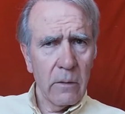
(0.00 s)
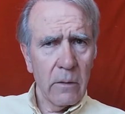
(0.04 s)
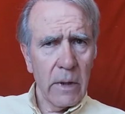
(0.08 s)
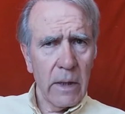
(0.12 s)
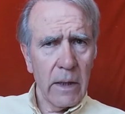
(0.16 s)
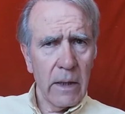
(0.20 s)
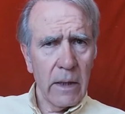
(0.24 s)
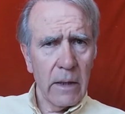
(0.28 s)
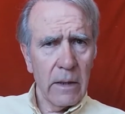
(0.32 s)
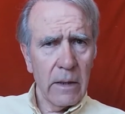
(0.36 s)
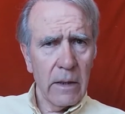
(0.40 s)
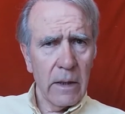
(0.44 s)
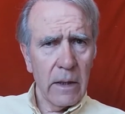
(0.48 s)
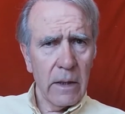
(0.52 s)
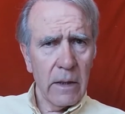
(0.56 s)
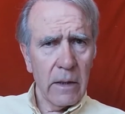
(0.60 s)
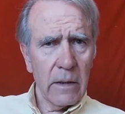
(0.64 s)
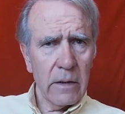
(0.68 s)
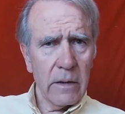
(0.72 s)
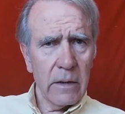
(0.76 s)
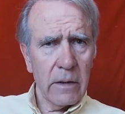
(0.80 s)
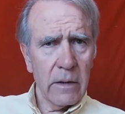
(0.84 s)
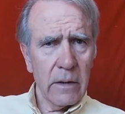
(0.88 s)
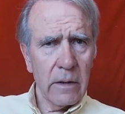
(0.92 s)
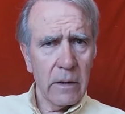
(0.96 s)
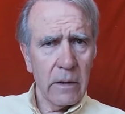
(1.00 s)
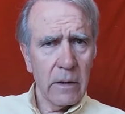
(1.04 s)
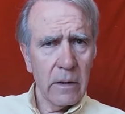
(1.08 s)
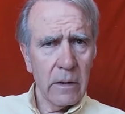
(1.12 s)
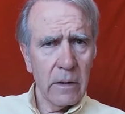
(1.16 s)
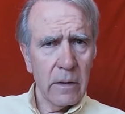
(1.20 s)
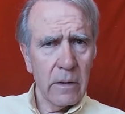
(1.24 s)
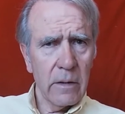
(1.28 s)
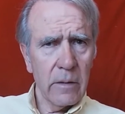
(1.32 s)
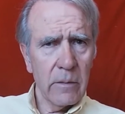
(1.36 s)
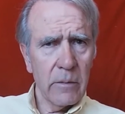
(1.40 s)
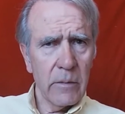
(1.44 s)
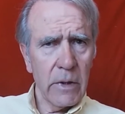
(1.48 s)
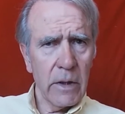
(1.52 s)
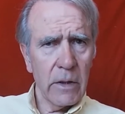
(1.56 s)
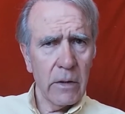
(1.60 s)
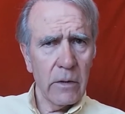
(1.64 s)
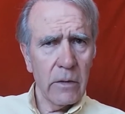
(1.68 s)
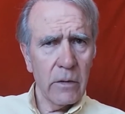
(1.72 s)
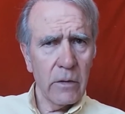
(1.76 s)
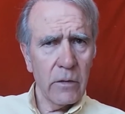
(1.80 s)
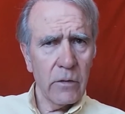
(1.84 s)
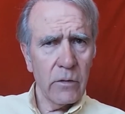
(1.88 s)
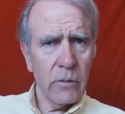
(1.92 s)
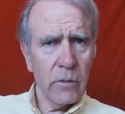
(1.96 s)
Well, yes,
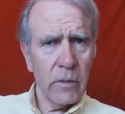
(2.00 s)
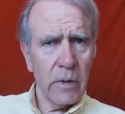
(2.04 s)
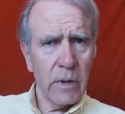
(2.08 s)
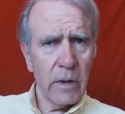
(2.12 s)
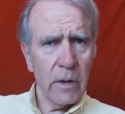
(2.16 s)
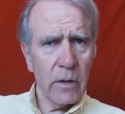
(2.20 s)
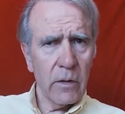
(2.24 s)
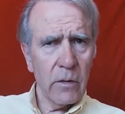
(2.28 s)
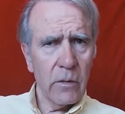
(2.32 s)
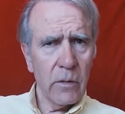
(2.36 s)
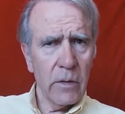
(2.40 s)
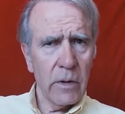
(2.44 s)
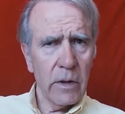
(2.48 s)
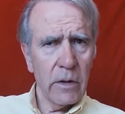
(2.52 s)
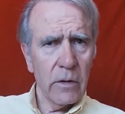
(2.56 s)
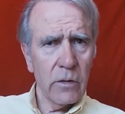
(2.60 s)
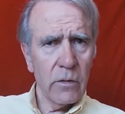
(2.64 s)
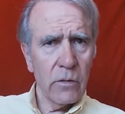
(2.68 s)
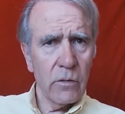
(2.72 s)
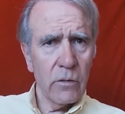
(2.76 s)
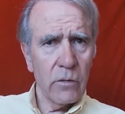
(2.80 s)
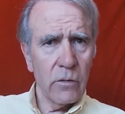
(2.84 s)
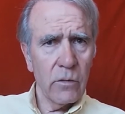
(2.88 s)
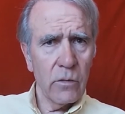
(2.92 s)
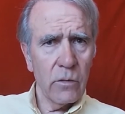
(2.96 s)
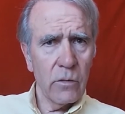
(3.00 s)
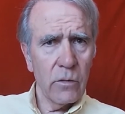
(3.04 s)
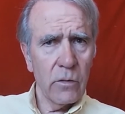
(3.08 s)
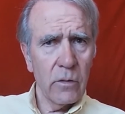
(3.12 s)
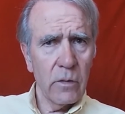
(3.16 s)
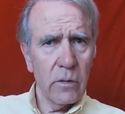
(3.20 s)
because we are going to